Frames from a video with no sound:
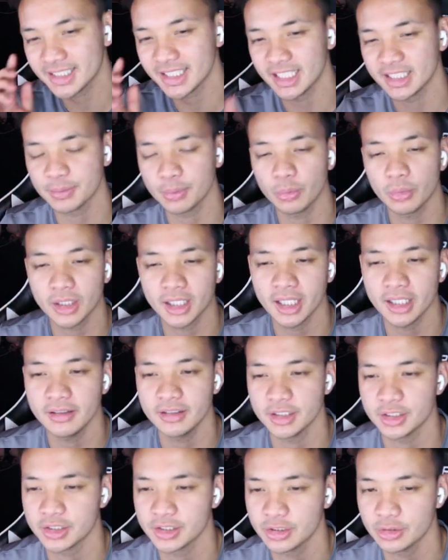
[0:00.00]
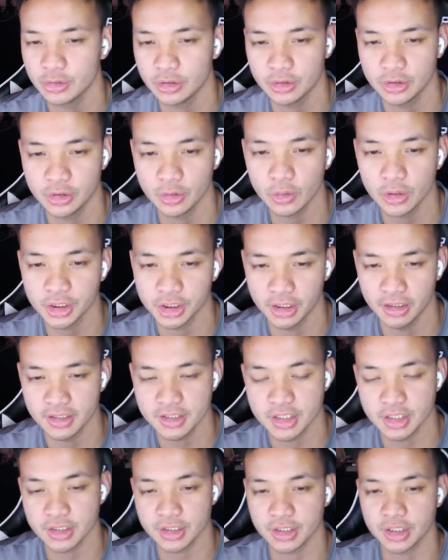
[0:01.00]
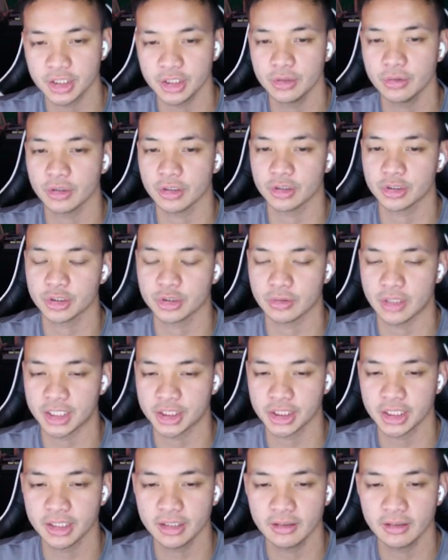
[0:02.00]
but what kind of distortion? It's just skewed or stretching?